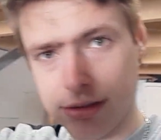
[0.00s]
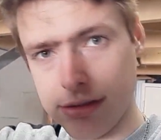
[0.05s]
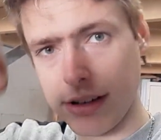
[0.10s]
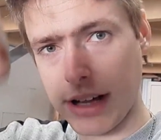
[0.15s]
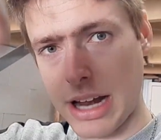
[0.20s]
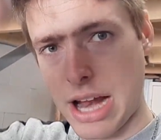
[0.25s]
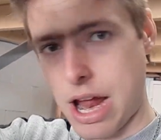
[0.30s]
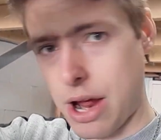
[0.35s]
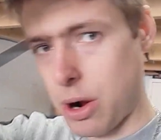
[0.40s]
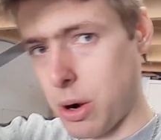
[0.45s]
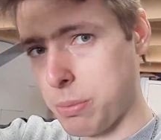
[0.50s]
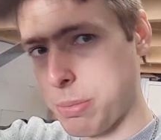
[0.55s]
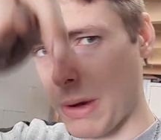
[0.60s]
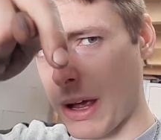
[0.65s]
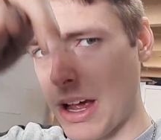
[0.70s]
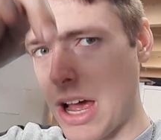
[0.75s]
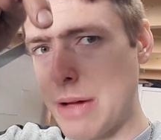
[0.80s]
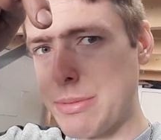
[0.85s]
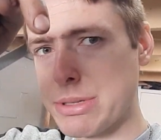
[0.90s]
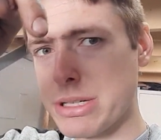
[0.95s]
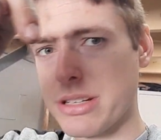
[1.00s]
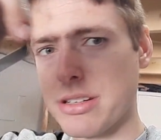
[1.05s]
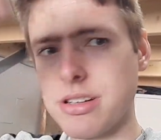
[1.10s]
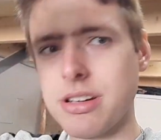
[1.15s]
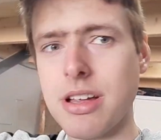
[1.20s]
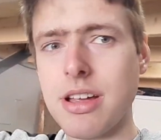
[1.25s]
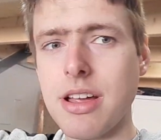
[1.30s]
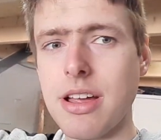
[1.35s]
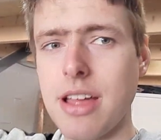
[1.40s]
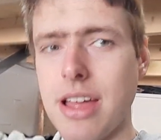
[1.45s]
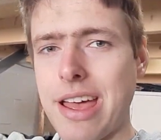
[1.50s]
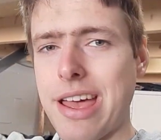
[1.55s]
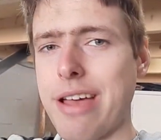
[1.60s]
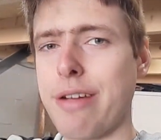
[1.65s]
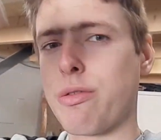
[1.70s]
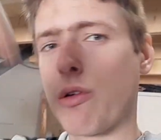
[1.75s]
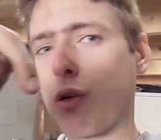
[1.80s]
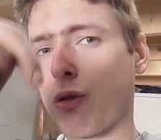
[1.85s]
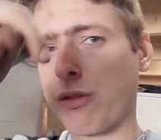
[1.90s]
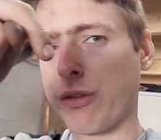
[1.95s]
And I hope a Amazon, a
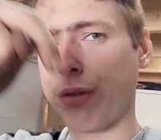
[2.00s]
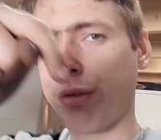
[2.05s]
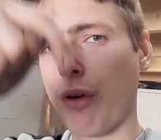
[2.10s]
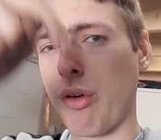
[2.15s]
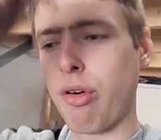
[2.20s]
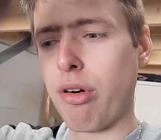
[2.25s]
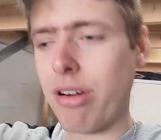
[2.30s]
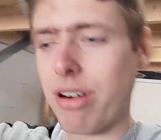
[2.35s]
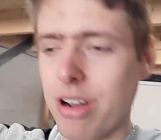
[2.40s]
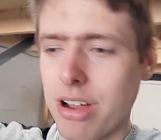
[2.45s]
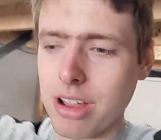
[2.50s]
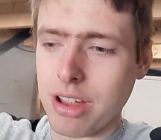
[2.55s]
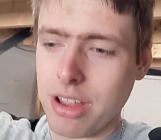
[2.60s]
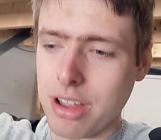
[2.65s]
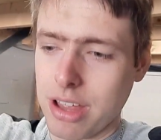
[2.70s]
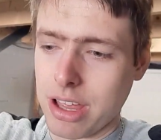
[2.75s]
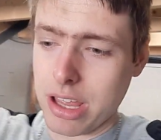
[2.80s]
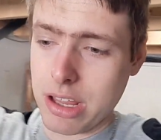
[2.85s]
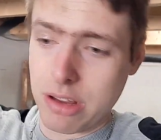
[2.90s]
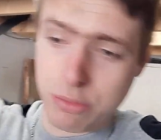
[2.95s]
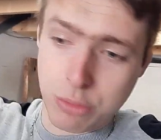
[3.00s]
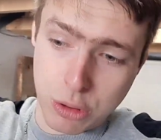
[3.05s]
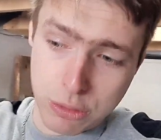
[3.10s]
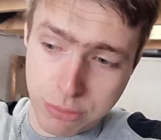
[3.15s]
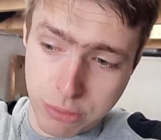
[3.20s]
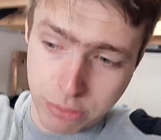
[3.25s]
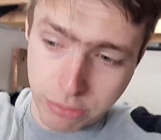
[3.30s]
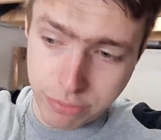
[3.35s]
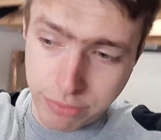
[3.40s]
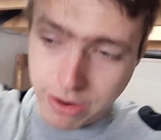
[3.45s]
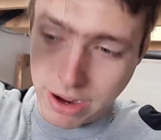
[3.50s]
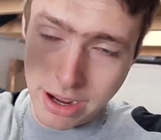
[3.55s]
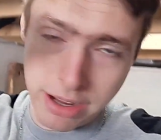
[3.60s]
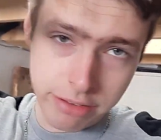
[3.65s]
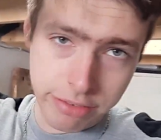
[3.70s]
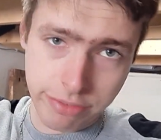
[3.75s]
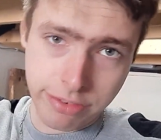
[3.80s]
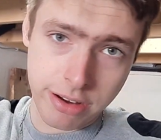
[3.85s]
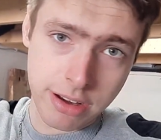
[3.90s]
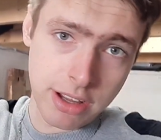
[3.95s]
444, a
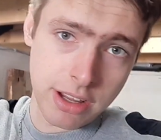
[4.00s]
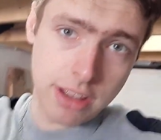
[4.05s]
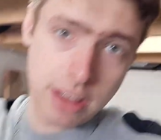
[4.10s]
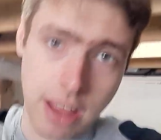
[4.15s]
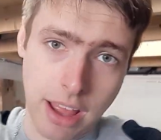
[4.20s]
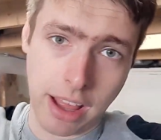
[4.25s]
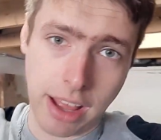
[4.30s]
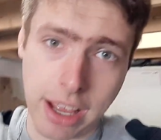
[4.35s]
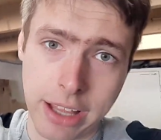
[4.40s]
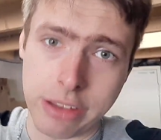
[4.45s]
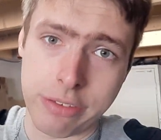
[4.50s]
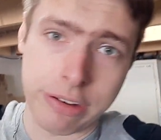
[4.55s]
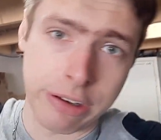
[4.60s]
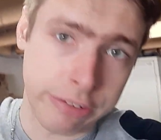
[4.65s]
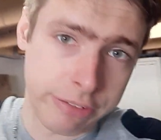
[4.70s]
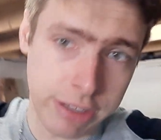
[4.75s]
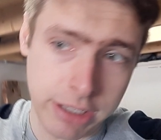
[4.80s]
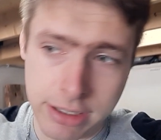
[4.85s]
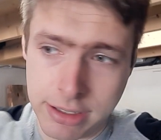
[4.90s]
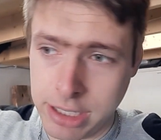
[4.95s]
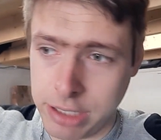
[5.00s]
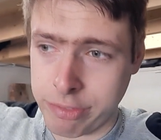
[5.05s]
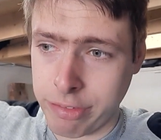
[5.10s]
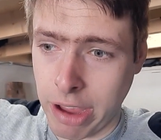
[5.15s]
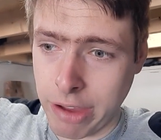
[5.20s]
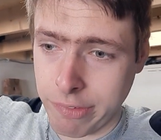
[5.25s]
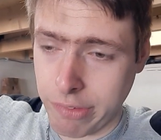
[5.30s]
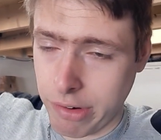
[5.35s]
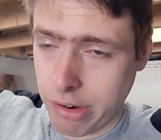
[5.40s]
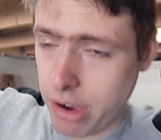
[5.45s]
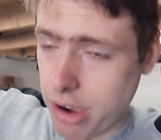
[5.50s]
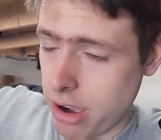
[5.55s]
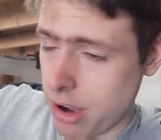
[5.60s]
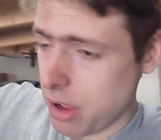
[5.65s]
445, a 850 T5R,